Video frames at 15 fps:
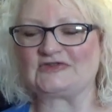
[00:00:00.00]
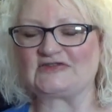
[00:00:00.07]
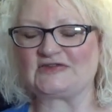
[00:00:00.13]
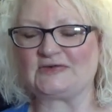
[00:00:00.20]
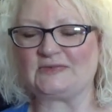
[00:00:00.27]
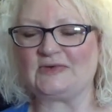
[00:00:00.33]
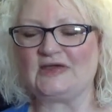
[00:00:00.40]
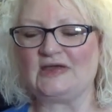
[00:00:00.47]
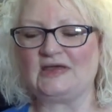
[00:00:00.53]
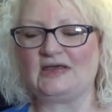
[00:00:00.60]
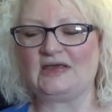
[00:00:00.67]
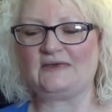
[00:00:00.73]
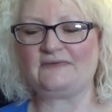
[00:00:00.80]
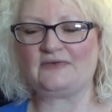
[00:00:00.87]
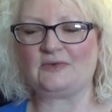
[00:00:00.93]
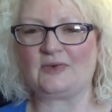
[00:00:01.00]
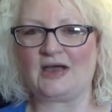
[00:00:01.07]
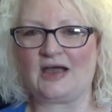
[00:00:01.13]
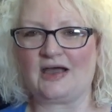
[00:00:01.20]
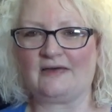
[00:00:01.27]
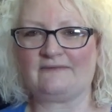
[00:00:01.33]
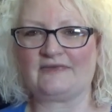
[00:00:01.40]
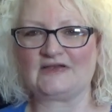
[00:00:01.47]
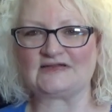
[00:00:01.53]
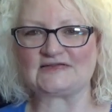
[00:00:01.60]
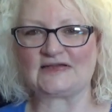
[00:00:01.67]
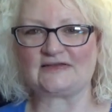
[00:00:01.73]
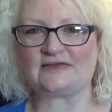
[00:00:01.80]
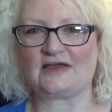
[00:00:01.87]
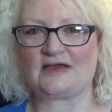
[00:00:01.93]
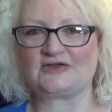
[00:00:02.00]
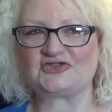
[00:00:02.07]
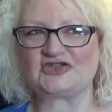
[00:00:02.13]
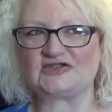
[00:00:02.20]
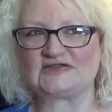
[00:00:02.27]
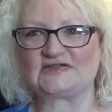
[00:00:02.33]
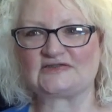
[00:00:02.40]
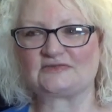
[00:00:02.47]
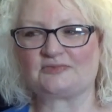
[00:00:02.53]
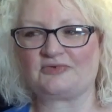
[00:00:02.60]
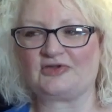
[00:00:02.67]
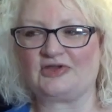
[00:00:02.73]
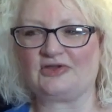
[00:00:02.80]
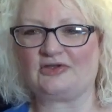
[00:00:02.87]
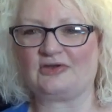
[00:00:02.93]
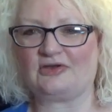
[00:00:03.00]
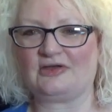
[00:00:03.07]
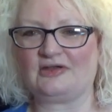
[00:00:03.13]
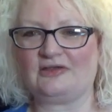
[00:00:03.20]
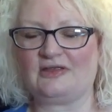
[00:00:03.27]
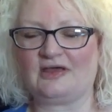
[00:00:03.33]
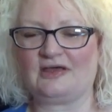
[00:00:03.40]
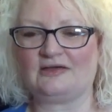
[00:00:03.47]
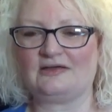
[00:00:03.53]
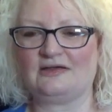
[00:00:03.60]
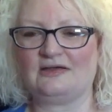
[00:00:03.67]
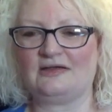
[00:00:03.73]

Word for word: So if you have things like that, chances are pretty good that